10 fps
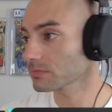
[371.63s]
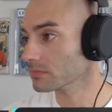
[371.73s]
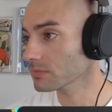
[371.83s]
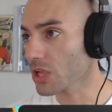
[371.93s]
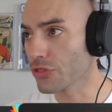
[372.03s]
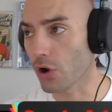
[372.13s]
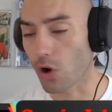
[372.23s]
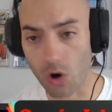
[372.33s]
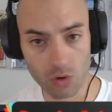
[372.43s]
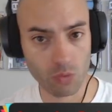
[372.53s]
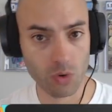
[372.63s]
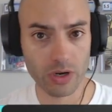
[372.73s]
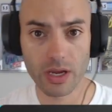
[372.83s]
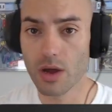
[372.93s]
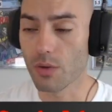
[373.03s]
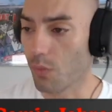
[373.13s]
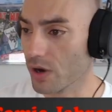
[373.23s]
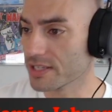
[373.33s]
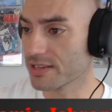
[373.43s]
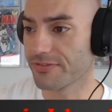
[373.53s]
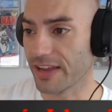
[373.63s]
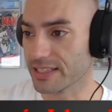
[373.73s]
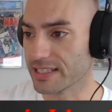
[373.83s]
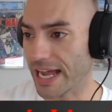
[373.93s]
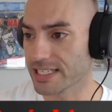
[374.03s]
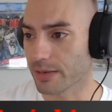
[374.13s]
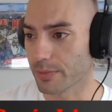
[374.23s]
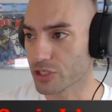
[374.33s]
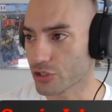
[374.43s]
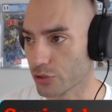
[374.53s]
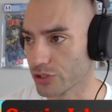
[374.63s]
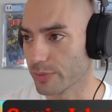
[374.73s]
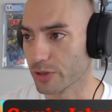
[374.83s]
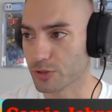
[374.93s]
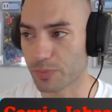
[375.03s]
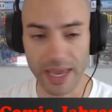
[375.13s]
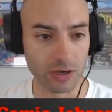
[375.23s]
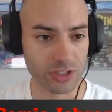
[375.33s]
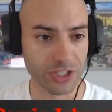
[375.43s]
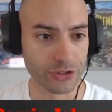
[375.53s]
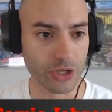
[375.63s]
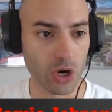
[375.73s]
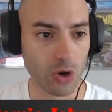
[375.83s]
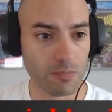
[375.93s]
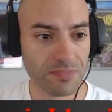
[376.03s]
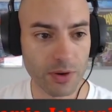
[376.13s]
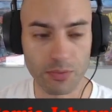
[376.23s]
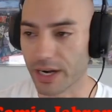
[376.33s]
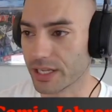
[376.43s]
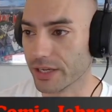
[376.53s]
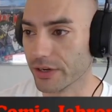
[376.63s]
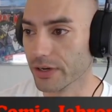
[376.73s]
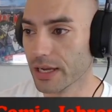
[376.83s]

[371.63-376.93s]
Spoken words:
The artwork was fantastic. I'm going to show you some of those panels. Here you go, right here.